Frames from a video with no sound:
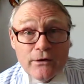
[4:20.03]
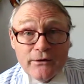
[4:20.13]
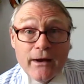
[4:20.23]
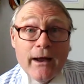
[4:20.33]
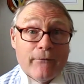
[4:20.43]
and
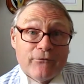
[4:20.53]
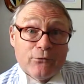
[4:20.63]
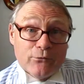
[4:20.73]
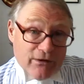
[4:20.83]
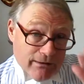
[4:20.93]
I have
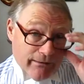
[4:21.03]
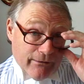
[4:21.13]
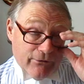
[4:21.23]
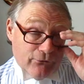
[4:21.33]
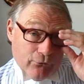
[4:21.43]
to declare
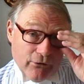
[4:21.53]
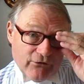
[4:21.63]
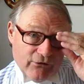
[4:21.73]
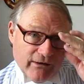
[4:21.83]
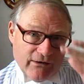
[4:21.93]
an
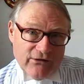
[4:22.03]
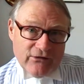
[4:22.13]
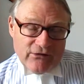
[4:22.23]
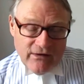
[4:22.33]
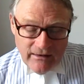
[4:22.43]
interest in that
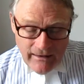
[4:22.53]
is,